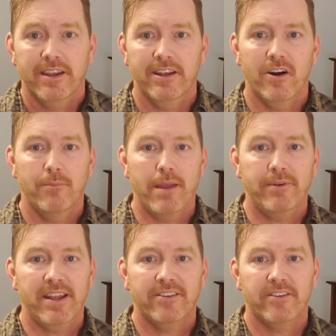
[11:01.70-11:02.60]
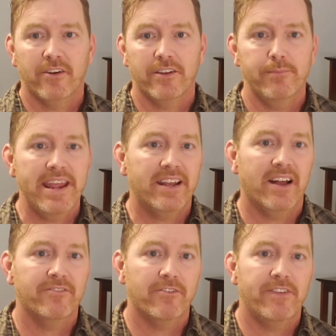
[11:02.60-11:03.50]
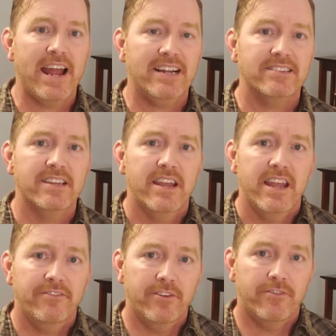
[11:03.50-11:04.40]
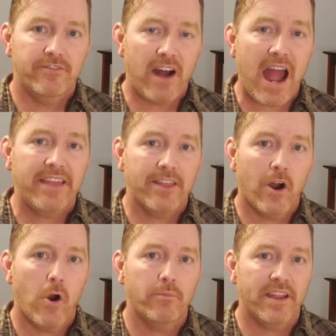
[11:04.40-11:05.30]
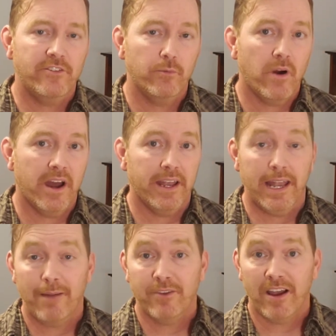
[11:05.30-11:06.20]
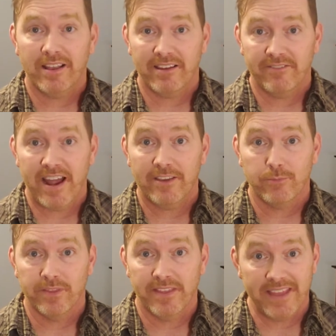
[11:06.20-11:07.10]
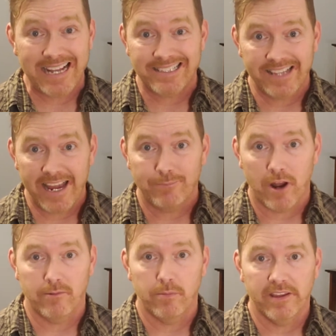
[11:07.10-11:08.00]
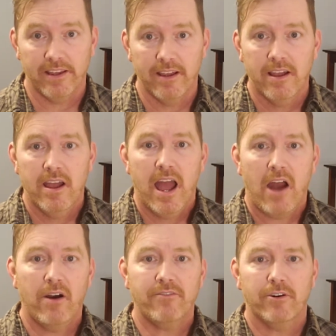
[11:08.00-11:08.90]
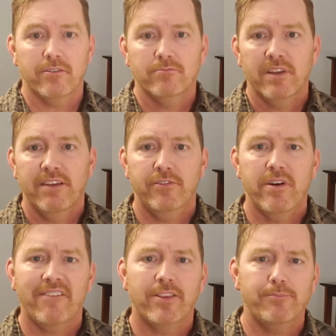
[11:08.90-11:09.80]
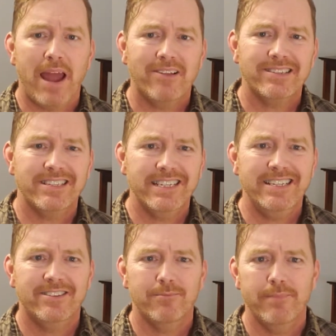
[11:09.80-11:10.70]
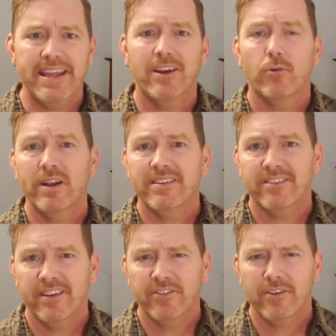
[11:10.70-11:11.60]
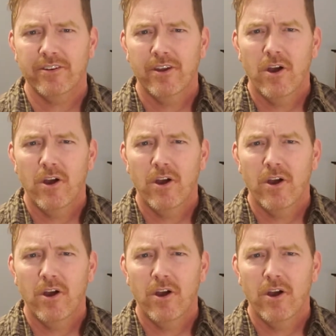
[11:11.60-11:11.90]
It may be necessary to make an offer fast if you find the home that you want, and I'm talking like fast within that day probably. However, if you have to balance the need to make a quick decision